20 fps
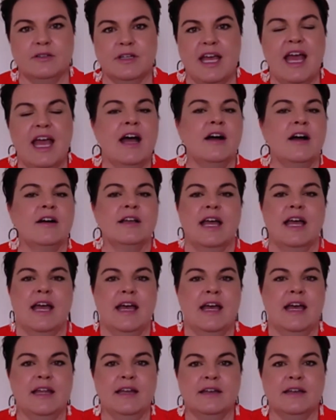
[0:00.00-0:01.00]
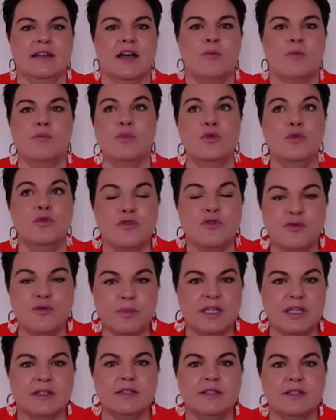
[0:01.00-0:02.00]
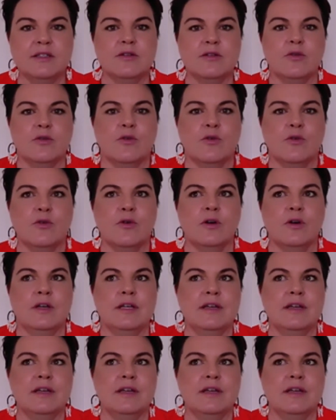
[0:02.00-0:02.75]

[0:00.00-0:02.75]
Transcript: How can a movement or,